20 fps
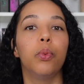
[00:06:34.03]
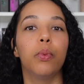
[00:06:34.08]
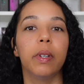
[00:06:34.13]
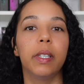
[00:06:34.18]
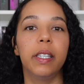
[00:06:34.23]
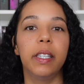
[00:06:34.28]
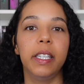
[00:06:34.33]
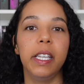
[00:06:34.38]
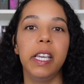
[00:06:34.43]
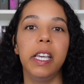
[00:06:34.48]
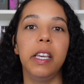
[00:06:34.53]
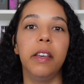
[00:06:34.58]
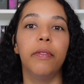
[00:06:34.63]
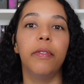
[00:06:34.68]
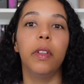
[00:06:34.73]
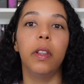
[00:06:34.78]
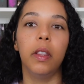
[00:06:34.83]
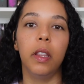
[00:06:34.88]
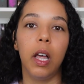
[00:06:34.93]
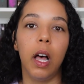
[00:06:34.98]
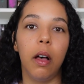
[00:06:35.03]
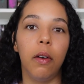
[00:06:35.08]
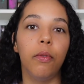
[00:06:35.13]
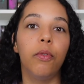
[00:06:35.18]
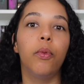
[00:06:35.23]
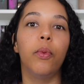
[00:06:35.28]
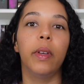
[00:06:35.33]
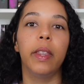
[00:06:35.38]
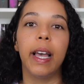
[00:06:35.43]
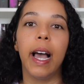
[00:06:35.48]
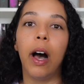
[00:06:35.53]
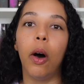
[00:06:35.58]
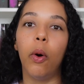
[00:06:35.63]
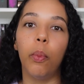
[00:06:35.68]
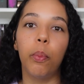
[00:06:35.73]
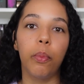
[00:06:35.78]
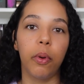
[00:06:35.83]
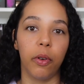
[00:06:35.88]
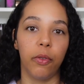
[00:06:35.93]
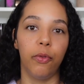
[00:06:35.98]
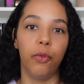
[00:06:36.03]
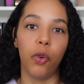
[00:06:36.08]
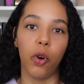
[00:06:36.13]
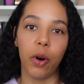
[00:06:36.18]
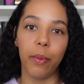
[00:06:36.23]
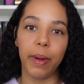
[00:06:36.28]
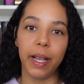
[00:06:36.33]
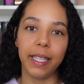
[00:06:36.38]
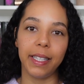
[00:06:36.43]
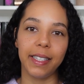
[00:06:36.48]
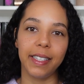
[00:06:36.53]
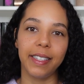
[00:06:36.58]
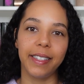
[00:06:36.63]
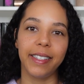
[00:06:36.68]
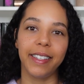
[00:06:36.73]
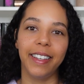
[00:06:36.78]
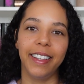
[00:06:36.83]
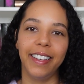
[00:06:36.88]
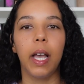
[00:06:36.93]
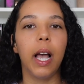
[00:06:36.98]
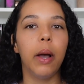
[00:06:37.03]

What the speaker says: receive love without performance.